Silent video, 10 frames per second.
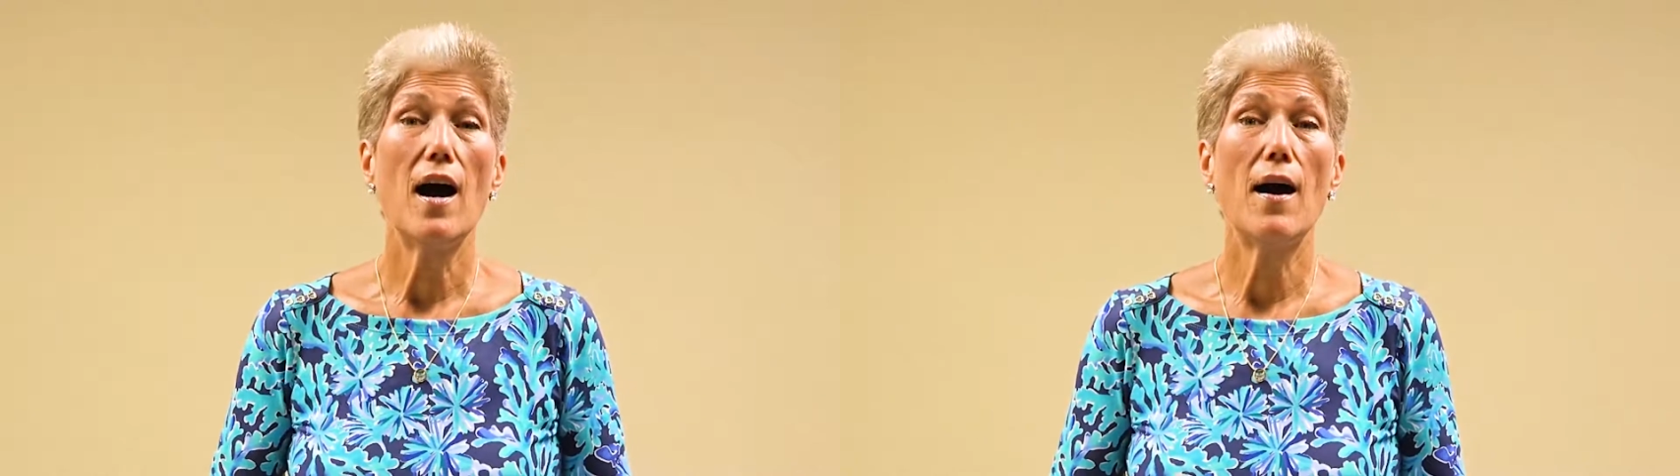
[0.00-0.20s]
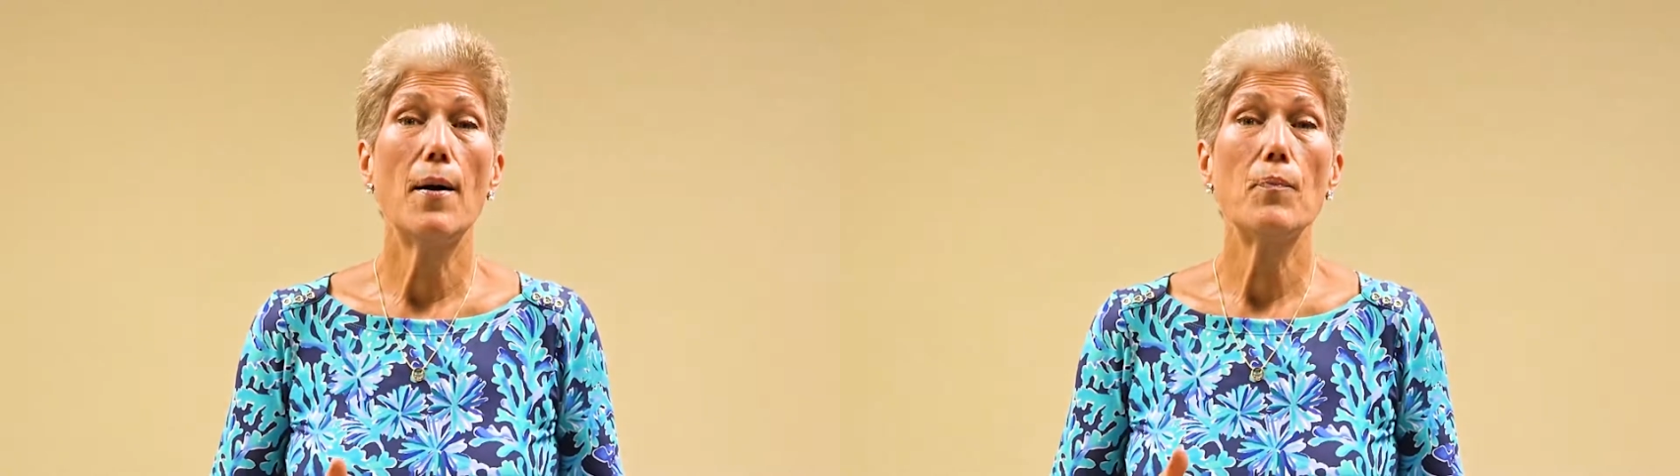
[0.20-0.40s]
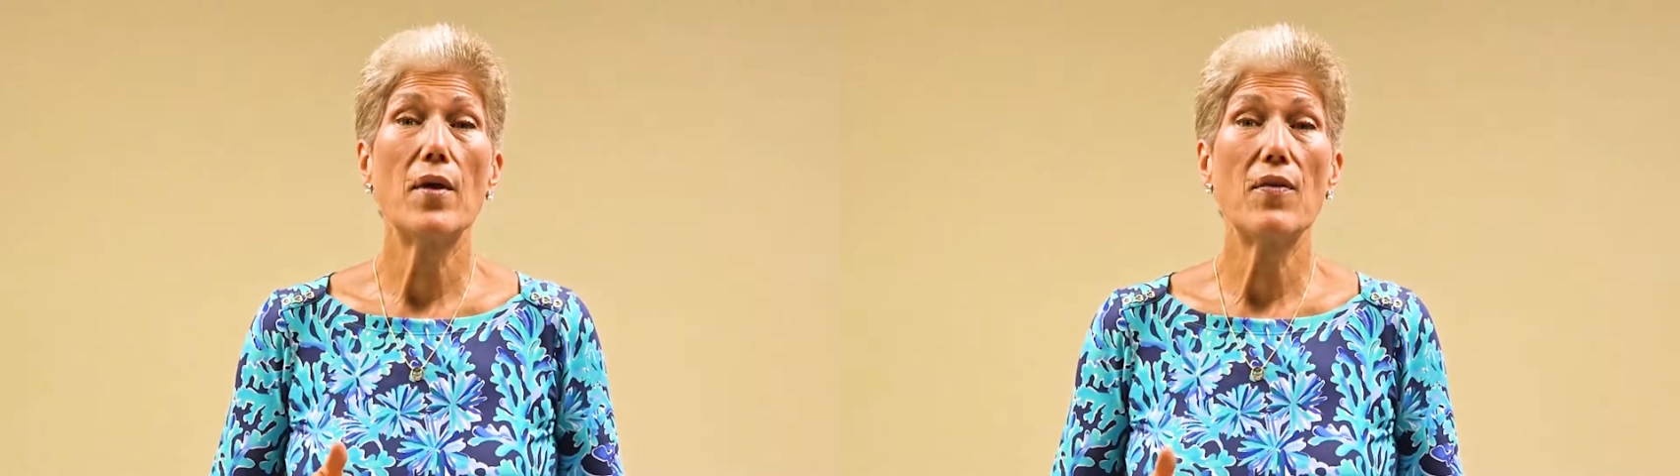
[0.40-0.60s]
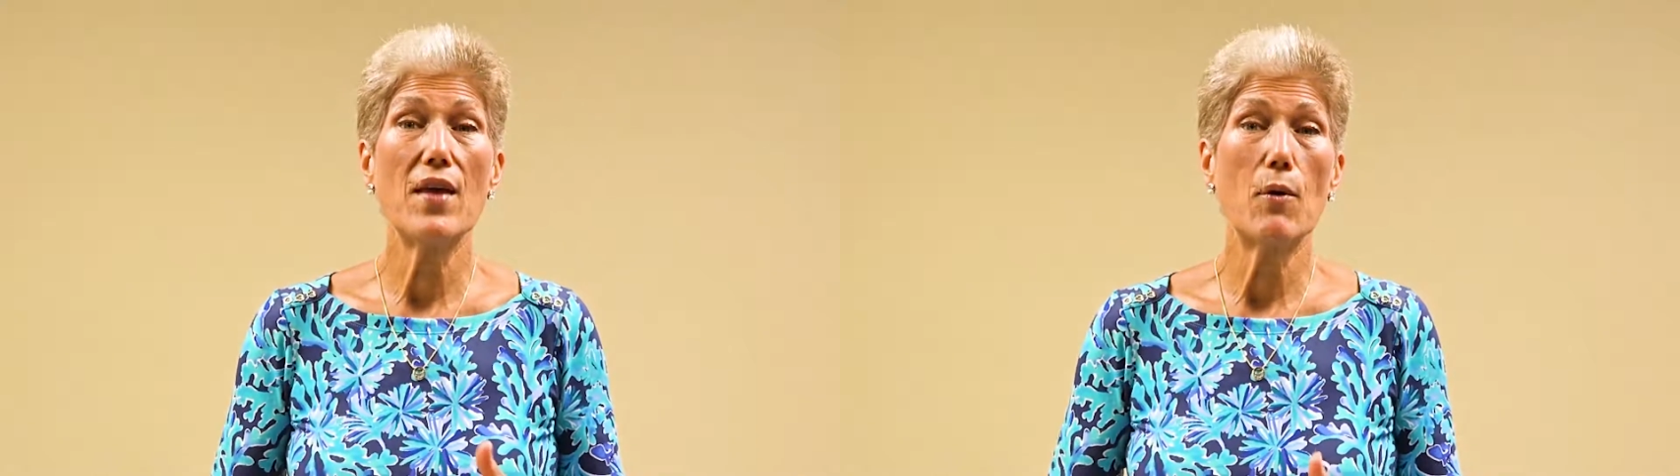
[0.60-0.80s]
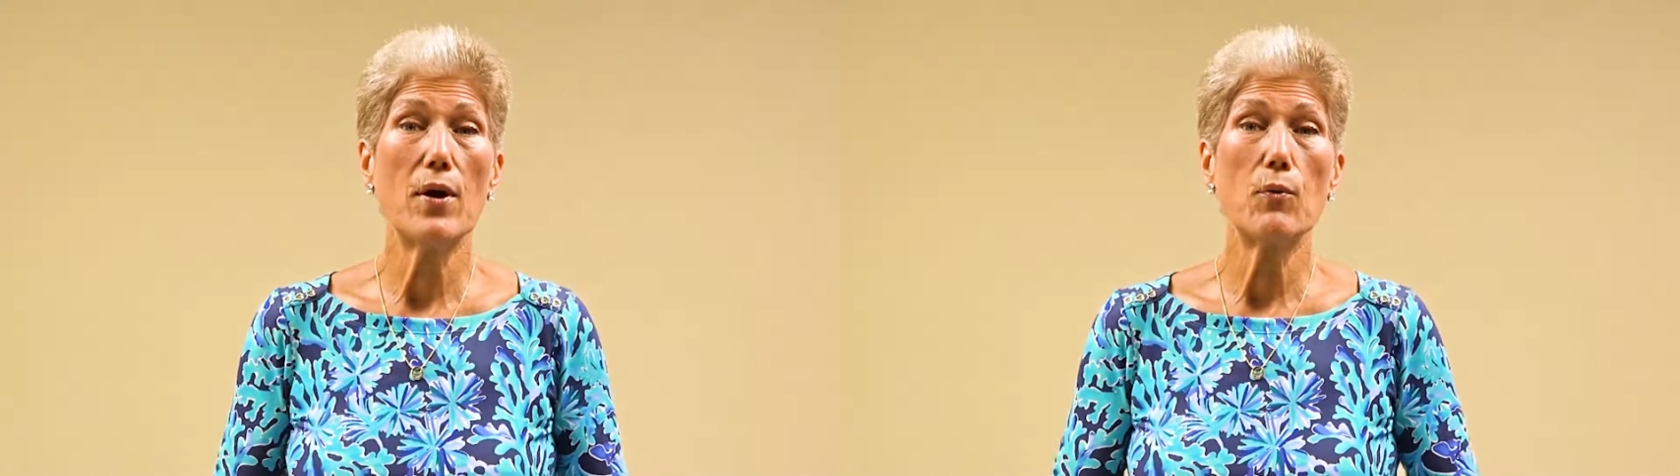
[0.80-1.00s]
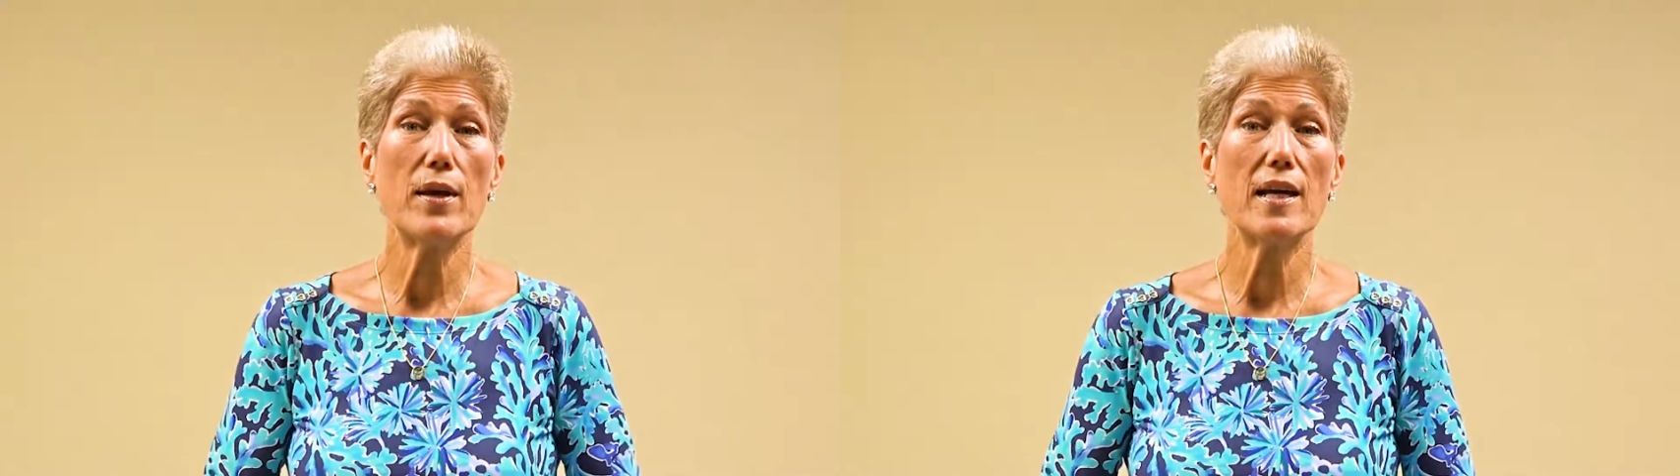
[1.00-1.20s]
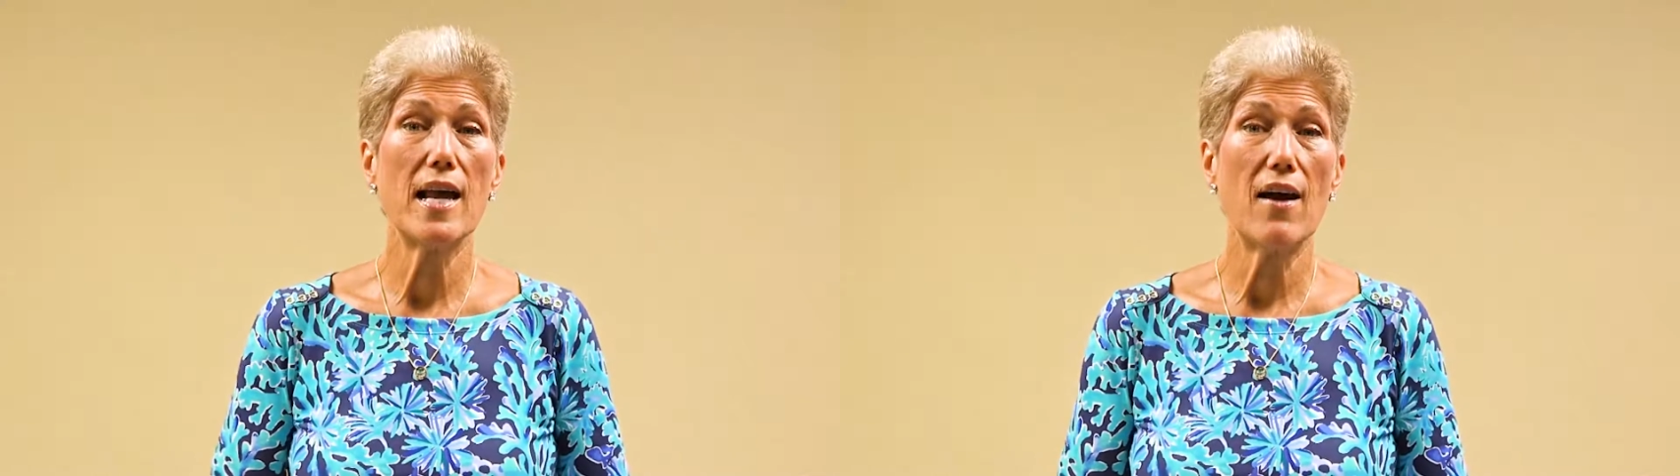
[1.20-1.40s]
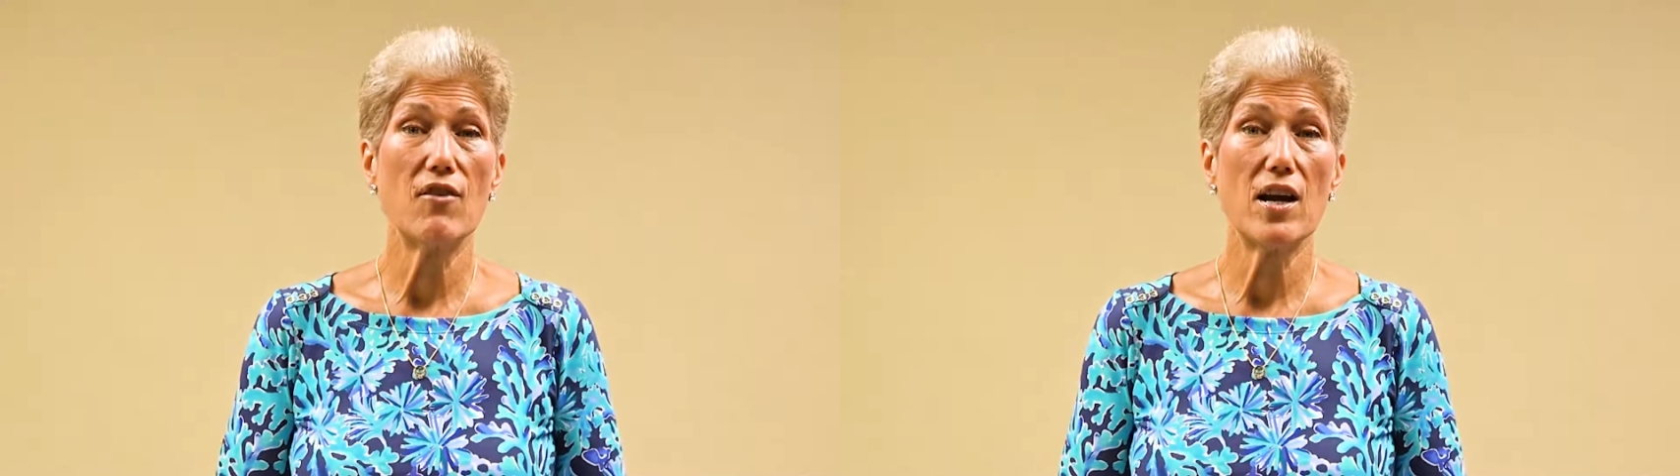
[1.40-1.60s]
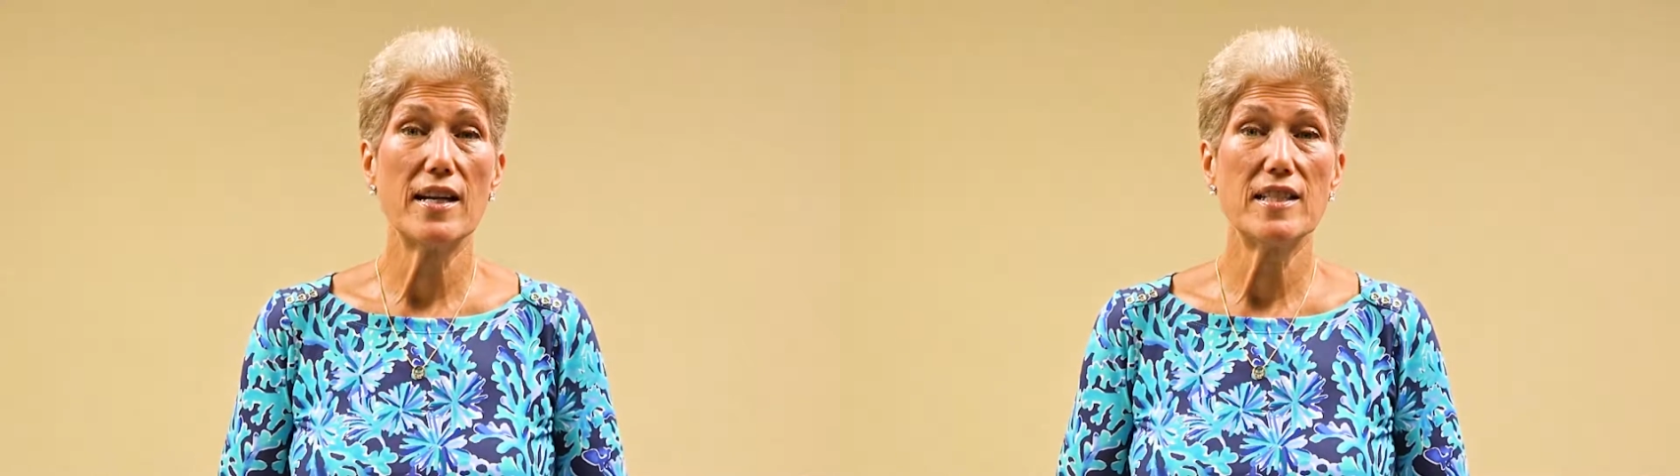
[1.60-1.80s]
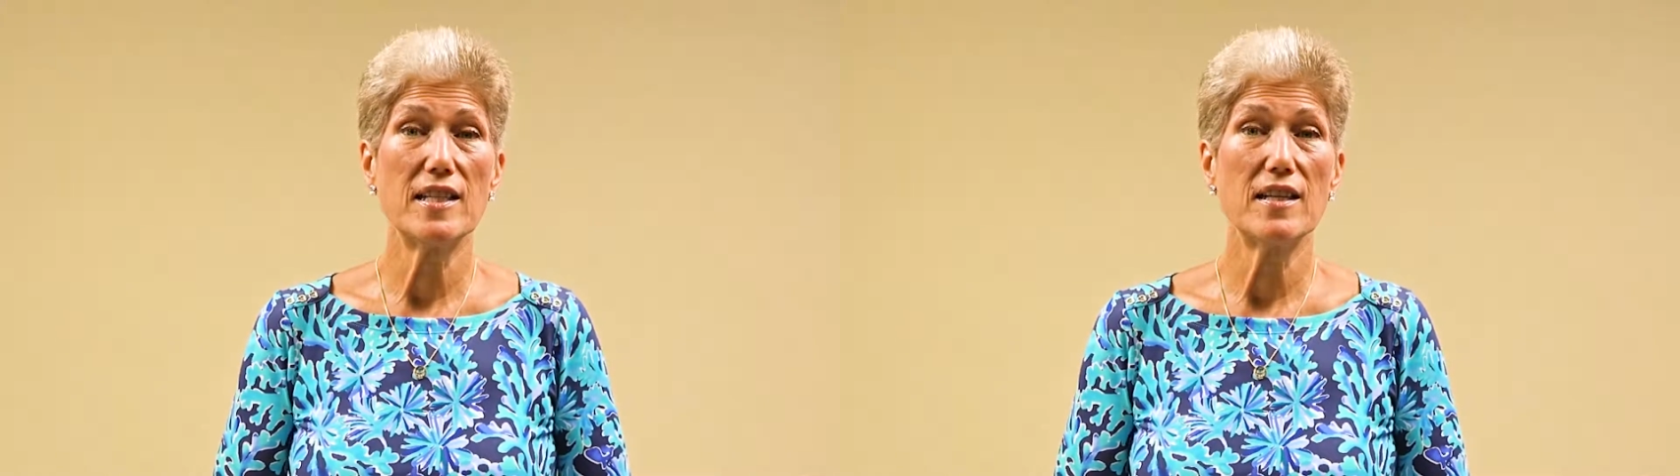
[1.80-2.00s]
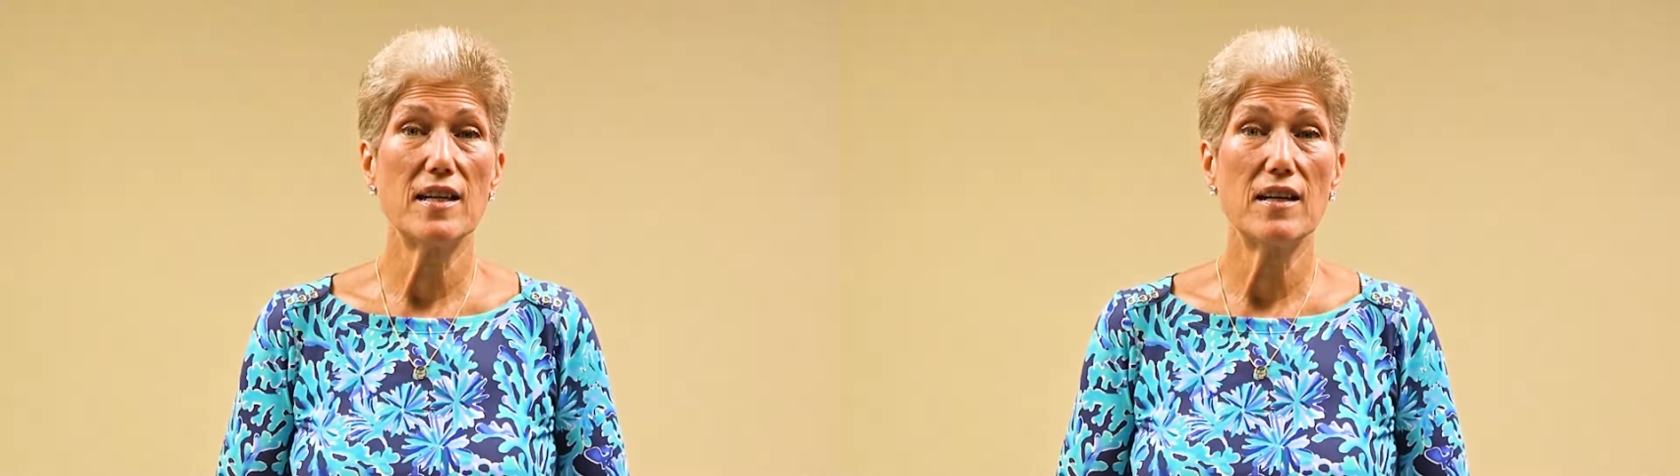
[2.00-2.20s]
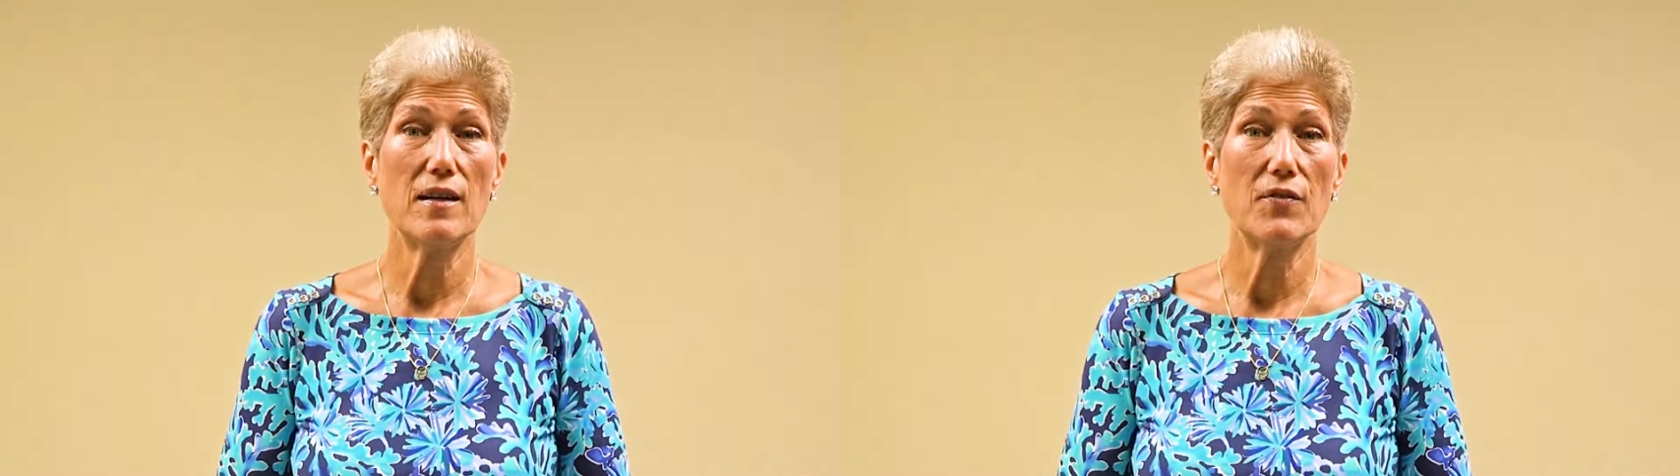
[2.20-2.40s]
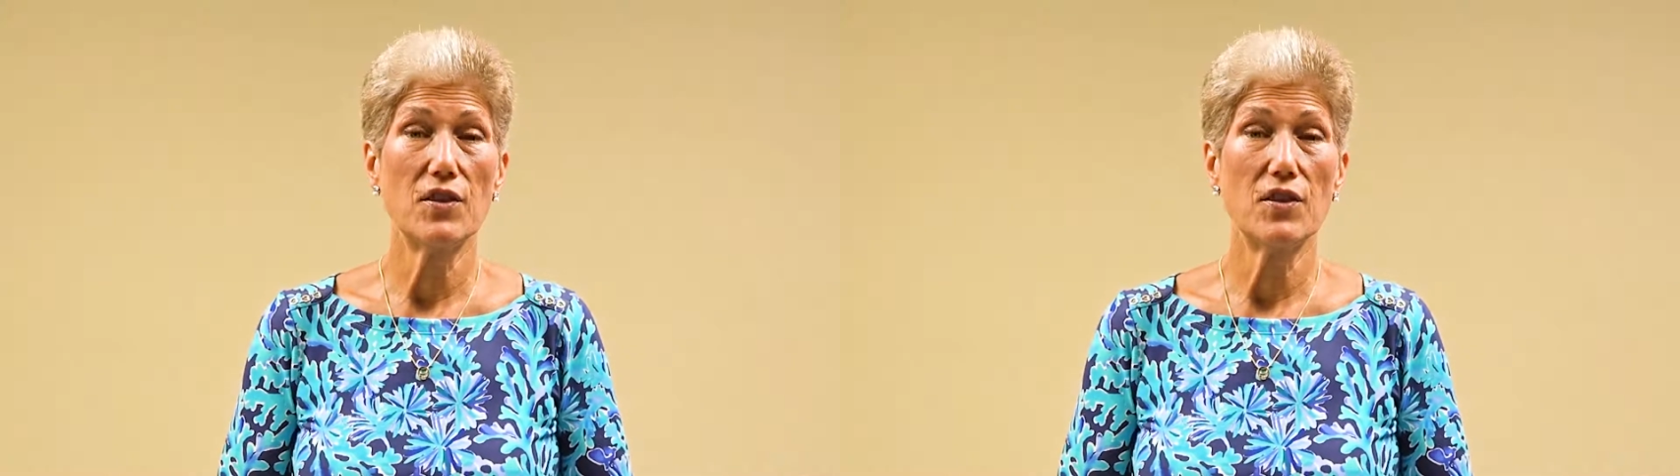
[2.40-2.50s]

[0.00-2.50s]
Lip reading: And that way we can have an idea